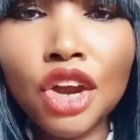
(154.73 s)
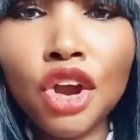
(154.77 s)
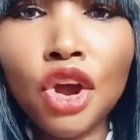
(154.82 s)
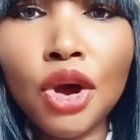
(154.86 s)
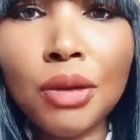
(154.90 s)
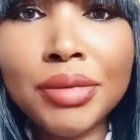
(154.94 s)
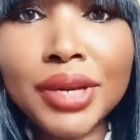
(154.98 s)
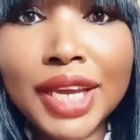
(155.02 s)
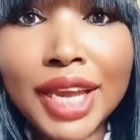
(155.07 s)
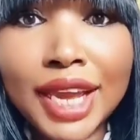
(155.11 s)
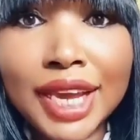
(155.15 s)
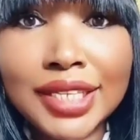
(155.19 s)

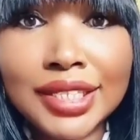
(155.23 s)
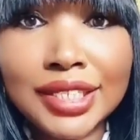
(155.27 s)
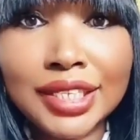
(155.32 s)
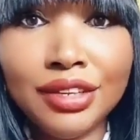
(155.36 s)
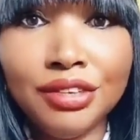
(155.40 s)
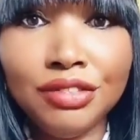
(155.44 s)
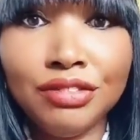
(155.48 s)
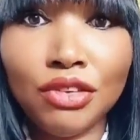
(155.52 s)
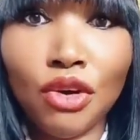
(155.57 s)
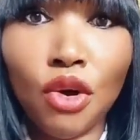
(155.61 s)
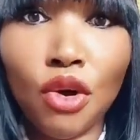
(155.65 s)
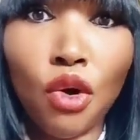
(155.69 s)

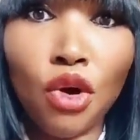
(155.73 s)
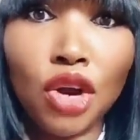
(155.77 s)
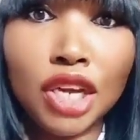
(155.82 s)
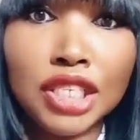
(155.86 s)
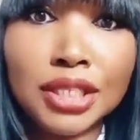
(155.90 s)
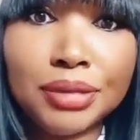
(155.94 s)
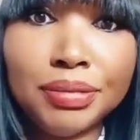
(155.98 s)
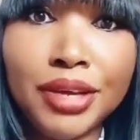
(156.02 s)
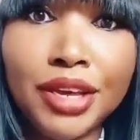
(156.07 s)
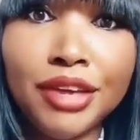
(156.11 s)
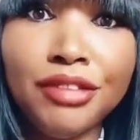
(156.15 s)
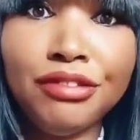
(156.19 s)
communicative or
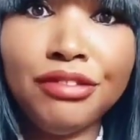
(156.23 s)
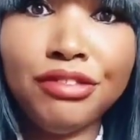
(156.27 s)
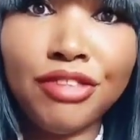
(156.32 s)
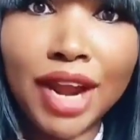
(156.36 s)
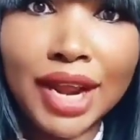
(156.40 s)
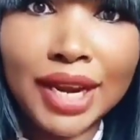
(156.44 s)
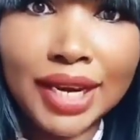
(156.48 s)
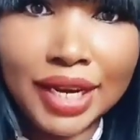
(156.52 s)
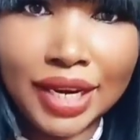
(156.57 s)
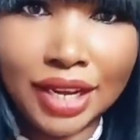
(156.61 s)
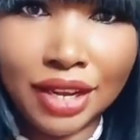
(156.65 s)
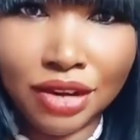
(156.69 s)
is being
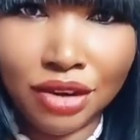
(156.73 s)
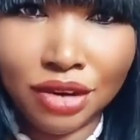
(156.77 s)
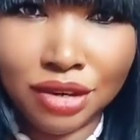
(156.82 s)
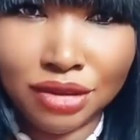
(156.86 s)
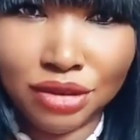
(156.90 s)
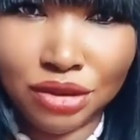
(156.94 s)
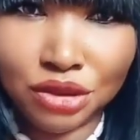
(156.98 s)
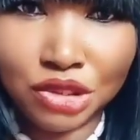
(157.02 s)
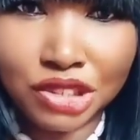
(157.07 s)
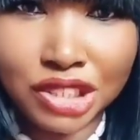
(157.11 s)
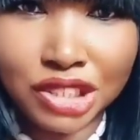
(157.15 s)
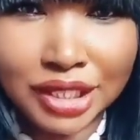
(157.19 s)
friendly
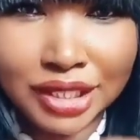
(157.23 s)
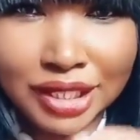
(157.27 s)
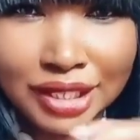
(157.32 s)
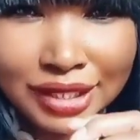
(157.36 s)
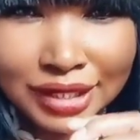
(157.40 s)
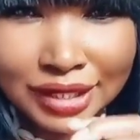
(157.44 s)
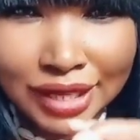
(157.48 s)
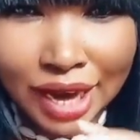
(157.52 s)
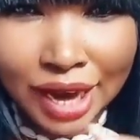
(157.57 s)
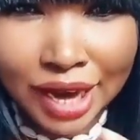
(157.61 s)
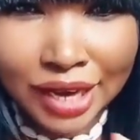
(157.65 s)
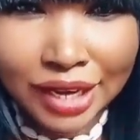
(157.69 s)
during the
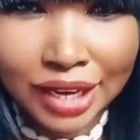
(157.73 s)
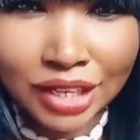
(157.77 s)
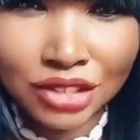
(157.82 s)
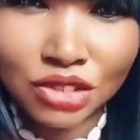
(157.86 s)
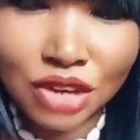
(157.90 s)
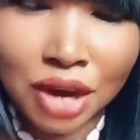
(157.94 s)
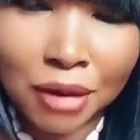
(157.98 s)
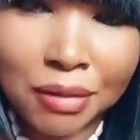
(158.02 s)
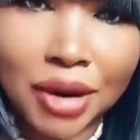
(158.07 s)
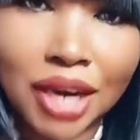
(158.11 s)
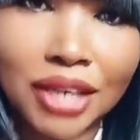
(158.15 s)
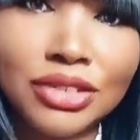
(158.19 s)
time
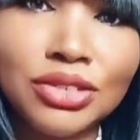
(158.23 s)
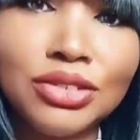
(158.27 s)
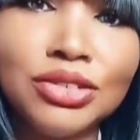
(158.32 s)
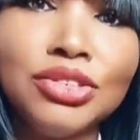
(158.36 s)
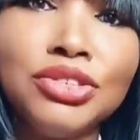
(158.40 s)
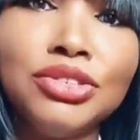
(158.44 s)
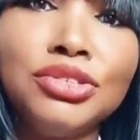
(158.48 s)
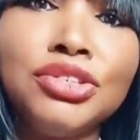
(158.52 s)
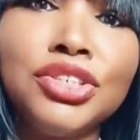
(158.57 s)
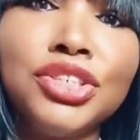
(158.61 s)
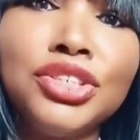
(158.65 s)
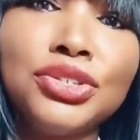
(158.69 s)
that you're about to
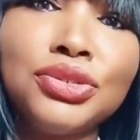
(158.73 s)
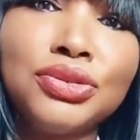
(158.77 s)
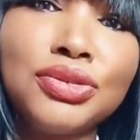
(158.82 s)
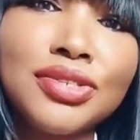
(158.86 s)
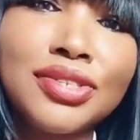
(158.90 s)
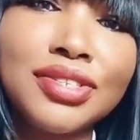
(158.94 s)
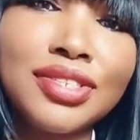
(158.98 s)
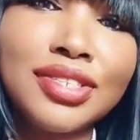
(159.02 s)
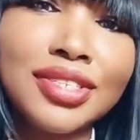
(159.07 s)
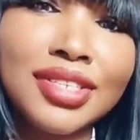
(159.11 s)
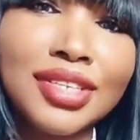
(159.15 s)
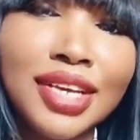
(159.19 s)
do
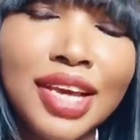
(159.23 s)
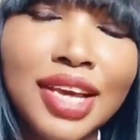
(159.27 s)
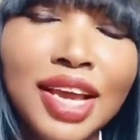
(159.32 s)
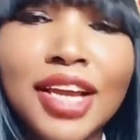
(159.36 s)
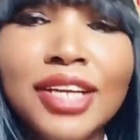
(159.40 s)
rituals,